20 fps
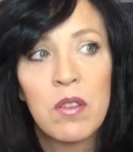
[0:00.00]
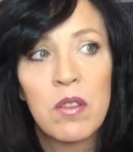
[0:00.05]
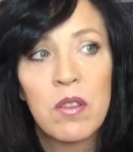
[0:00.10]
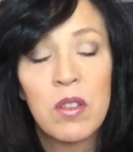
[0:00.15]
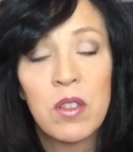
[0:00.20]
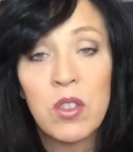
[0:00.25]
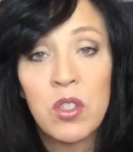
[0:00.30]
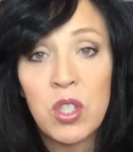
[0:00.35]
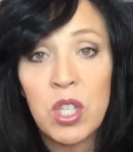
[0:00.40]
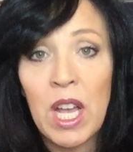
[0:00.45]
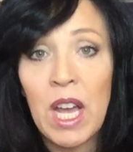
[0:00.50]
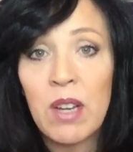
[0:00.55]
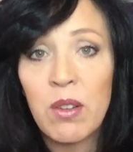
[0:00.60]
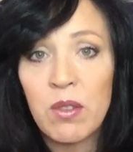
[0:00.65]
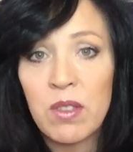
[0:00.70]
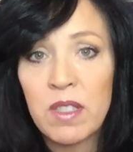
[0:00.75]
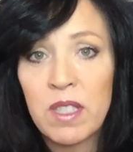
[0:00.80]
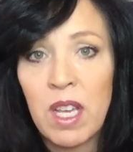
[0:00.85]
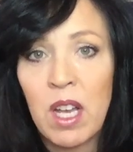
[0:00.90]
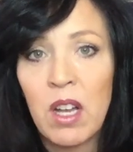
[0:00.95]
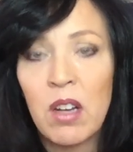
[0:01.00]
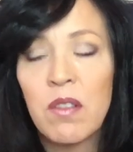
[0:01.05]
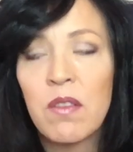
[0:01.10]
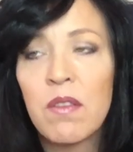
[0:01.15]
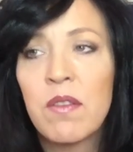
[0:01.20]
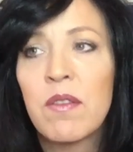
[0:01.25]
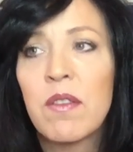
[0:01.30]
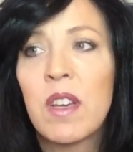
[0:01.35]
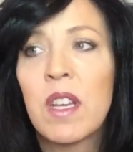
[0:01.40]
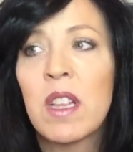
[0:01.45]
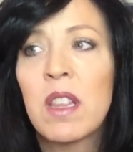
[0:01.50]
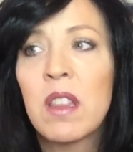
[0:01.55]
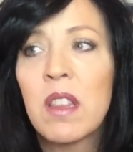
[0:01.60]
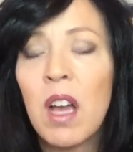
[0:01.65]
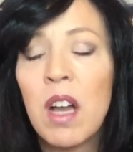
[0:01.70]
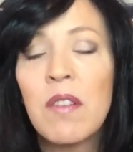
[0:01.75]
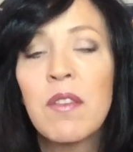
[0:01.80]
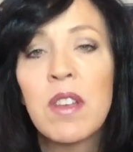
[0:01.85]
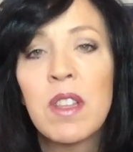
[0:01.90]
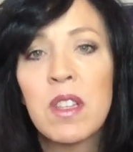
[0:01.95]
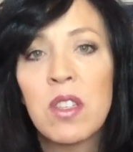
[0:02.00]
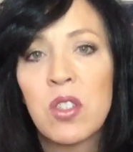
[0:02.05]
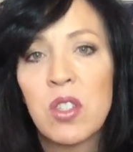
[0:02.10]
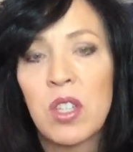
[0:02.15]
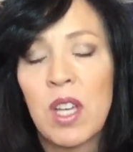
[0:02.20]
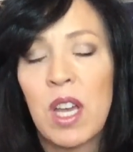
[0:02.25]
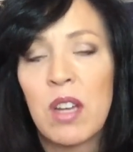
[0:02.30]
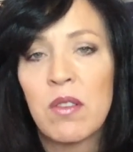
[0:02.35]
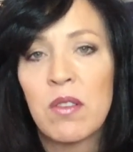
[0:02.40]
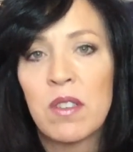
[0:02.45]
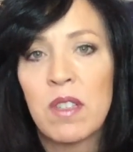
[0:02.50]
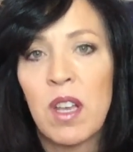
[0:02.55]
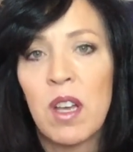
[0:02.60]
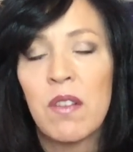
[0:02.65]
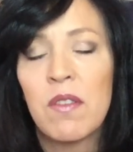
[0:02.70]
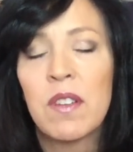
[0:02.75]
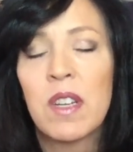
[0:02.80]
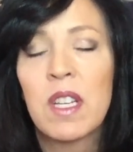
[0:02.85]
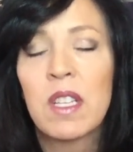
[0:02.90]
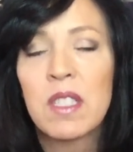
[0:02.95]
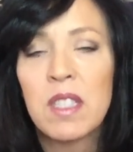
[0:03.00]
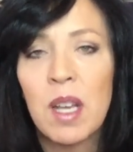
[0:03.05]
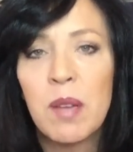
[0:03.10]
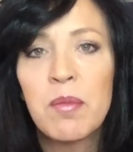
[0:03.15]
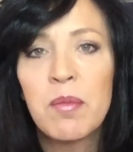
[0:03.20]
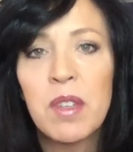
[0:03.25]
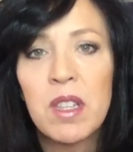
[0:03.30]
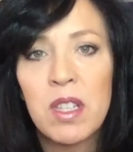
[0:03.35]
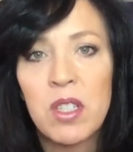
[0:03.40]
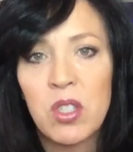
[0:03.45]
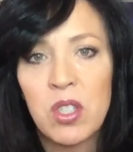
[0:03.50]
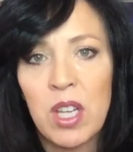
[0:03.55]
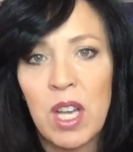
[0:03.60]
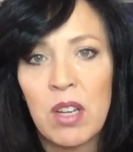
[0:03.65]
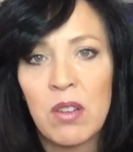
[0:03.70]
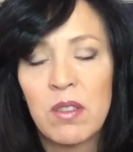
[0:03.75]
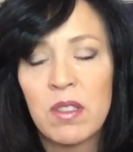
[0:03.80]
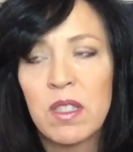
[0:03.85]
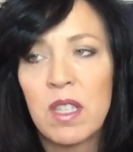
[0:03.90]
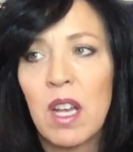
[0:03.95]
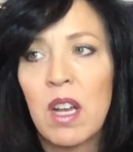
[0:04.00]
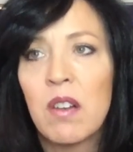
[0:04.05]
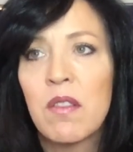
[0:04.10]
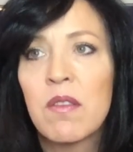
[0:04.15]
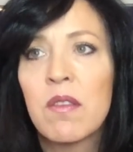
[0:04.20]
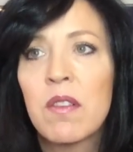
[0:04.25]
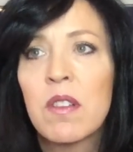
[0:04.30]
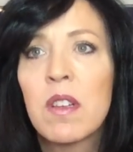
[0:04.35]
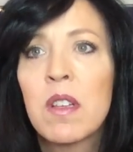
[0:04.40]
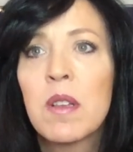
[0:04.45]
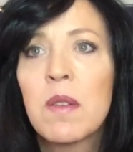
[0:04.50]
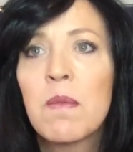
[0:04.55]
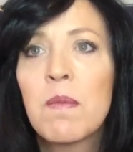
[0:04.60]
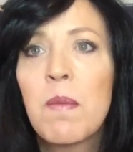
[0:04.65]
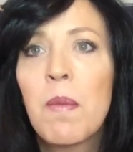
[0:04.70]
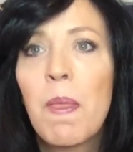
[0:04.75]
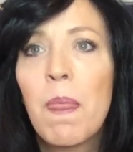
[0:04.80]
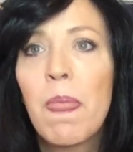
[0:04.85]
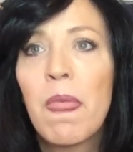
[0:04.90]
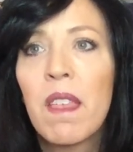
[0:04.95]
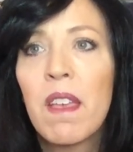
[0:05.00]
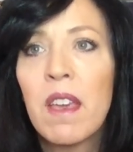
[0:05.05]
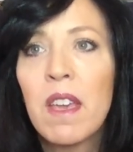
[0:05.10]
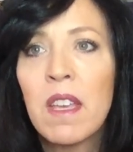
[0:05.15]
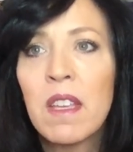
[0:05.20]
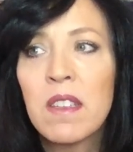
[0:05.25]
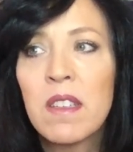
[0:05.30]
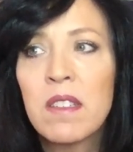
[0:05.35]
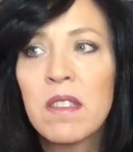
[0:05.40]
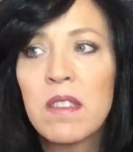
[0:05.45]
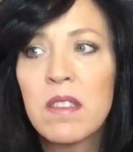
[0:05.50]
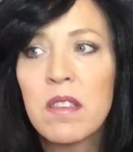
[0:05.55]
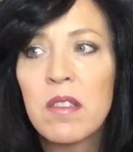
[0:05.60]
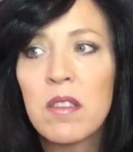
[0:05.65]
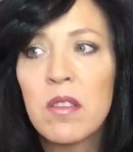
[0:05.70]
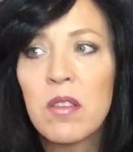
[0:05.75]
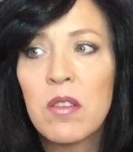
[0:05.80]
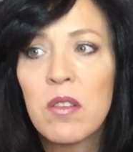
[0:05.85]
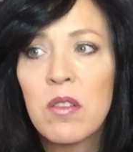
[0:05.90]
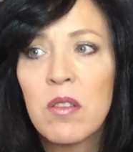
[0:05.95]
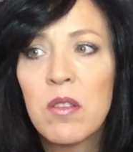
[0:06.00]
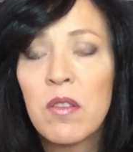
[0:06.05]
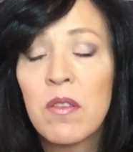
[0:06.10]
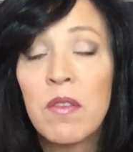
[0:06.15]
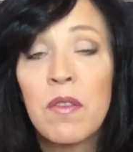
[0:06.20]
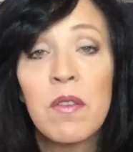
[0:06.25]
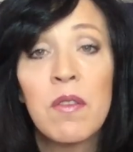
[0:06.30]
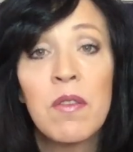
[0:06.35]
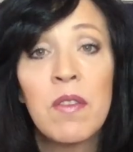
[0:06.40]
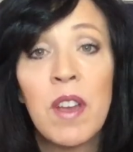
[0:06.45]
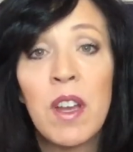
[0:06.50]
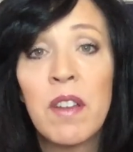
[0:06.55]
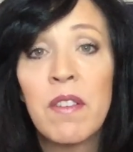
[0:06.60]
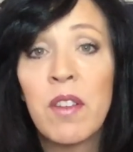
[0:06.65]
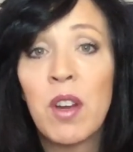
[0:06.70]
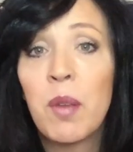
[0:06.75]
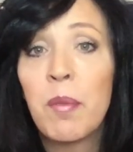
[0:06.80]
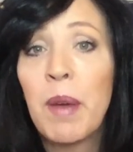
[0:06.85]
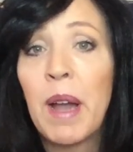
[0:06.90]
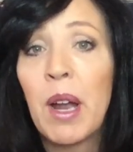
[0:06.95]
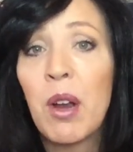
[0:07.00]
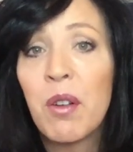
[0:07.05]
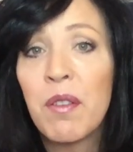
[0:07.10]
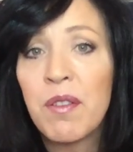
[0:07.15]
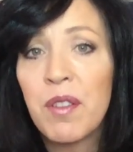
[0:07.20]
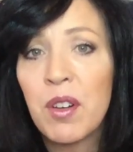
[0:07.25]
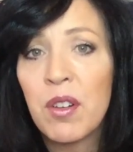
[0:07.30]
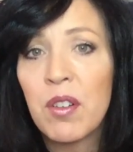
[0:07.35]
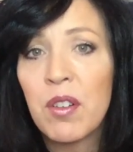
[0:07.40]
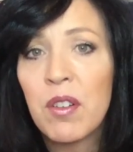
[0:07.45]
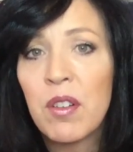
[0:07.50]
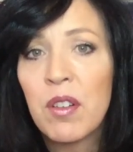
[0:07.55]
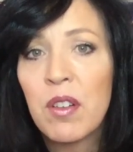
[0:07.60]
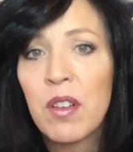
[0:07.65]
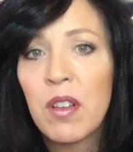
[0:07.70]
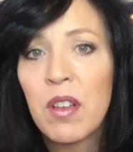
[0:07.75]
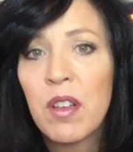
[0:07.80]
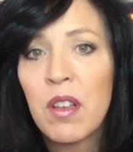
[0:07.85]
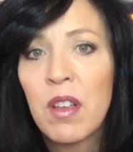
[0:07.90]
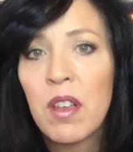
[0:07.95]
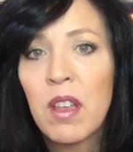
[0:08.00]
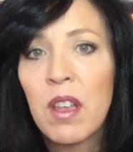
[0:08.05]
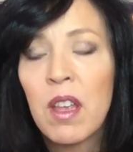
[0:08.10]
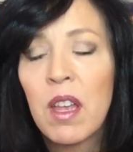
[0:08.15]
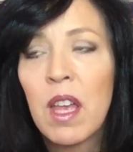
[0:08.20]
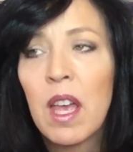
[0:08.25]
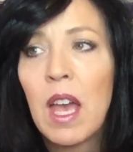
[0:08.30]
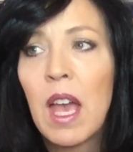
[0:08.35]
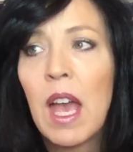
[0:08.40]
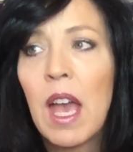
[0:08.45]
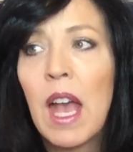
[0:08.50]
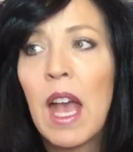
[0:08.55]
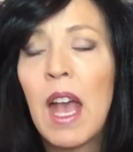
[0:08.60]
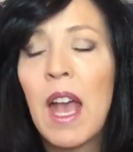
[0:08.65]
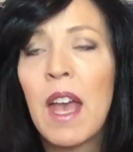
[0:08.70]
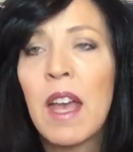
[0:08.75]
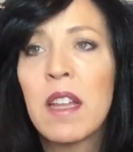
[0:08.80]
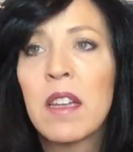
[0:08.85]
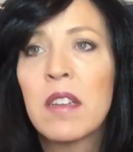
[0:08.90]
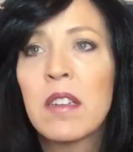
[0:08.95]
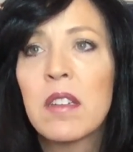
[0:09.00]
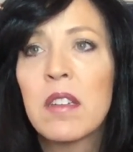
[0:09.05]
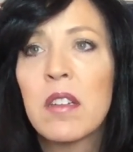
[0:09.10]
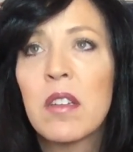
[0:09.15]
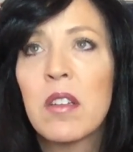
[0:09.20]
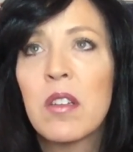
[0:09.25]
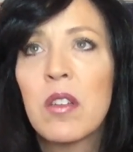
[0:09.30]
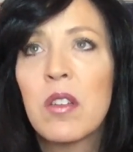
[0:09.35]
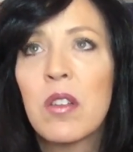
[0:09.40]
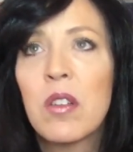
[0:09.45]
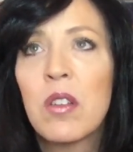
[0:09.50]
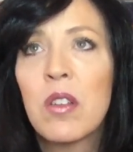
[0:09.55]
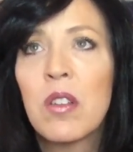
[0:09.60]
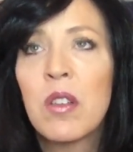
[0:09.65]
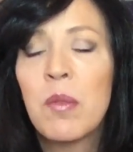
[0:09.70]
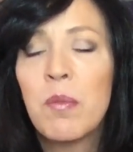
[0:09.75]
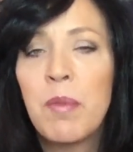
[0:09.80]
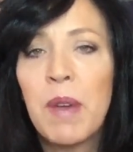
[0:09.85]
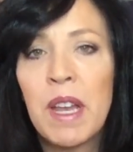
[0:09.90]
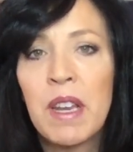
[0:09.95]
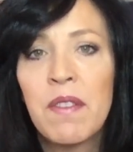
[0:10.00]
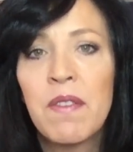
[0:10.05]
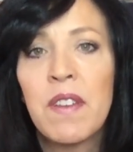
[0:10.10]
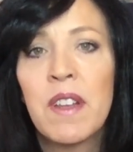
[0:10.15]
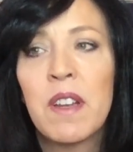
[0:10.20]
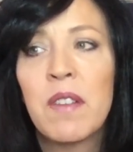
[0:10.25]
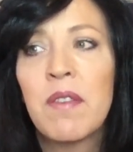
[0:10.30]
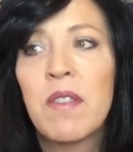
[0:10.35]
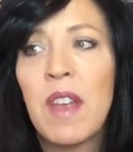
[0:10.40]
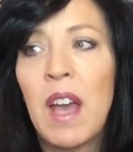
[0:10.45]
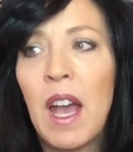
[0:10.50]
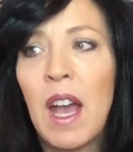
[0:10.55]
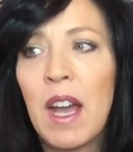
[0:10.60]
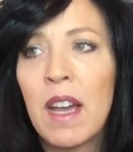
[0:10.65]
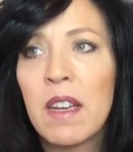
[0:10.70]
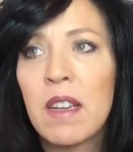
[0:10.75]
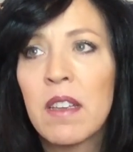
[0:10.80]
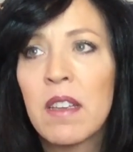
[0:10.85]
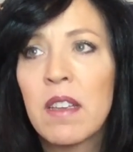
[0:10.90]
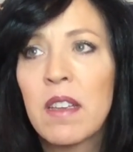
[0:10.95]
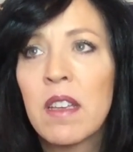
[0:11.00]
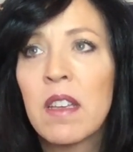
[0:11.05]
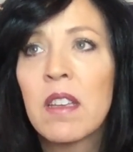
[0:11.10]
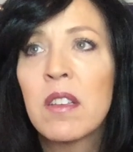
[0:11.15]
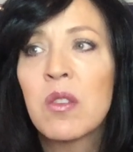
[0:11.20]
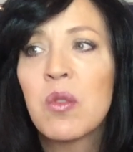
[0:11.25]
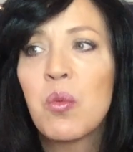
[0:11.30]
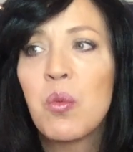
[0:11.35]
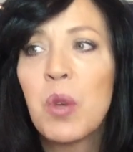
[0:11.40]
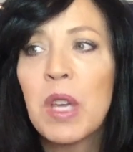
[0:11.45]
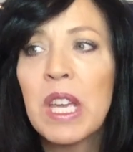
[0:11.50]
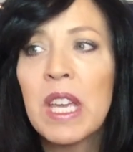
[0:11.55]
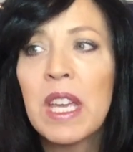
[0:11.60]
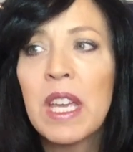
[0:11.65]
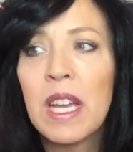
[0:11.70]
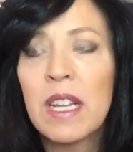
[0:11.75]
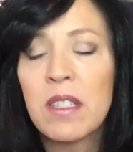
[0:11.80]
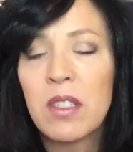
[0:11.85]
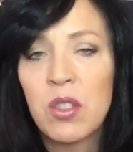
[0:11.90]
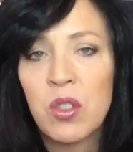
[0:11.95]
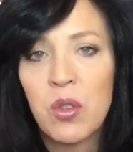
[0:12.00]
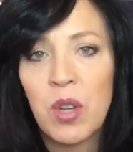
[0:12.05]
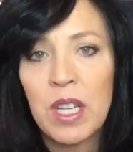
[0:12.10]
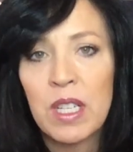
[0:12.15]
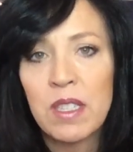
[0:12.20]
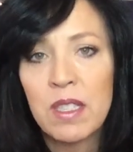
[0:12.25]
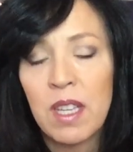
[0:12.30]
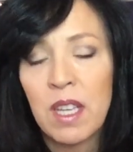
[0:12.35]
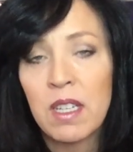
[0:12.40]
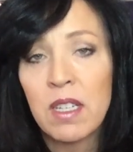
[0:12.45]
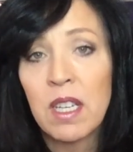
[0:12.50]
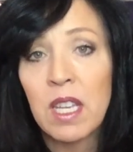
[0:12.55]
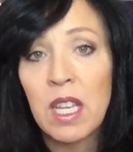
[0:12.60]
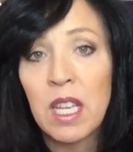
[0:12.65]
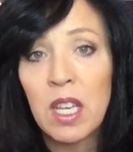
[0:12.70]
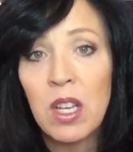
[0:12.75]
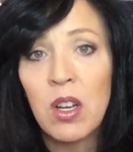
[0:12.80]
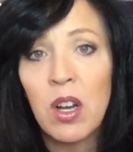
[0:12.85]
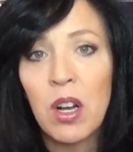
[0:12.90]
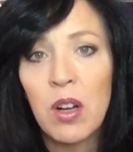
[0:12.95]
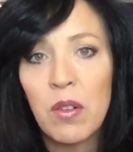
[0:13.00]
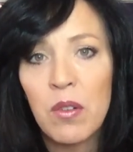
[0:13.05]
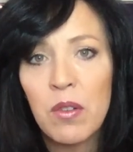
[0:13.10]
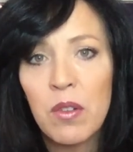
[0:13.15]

the shadow self and loving the shadow self and accepting the shadow self is very, very powerful. And the benefit of that is we get to transcend ego.